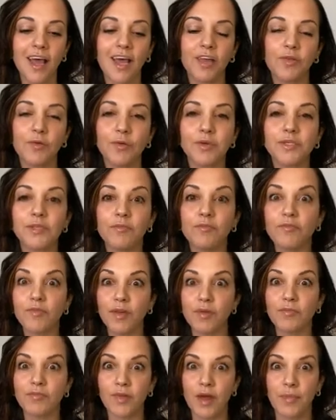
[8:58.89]
And there was some
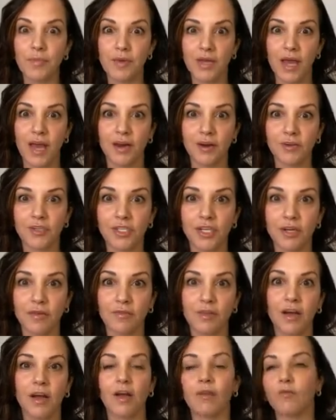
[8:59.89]
flip-floppy energy of it